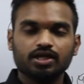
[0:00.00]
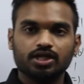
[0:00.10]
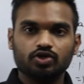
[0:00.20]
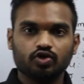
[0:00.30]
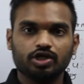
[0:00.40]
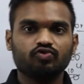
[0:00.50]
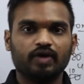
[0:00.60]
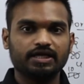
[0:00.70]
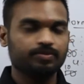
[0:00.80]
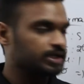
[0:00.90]
the total
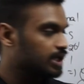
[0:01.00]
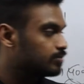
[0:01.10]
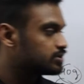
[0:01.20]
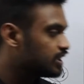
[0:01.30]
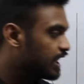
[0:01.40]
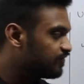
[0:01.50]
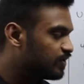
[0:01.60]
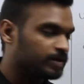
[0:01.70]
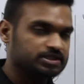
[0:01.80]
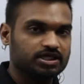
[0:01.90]
quantity becomes
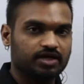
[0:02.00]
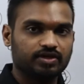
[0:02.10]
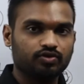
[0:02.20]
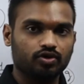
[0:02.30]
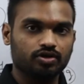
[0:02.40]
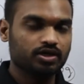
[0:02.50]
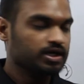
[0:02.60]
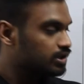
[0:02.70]
95% of the gold.